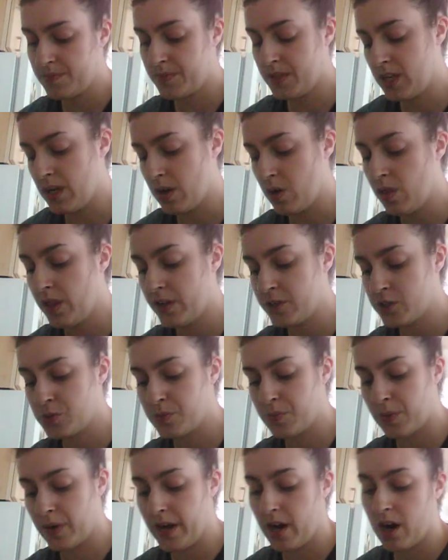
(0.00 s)

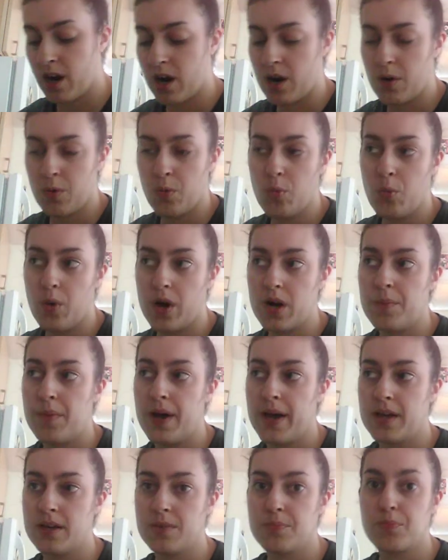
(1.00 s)
lunch break, or one of
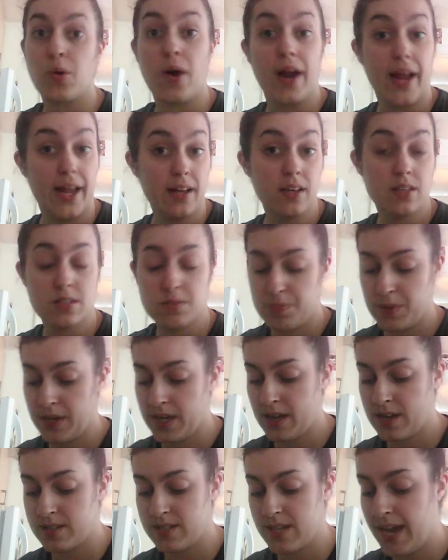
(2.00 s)
my breaks,
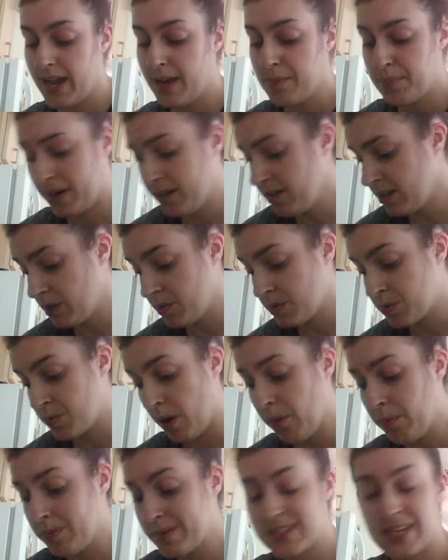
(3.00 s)
because I apparently was
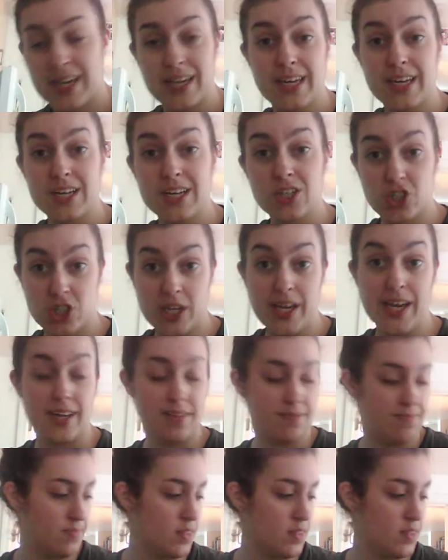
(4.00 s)
probably taking a shit.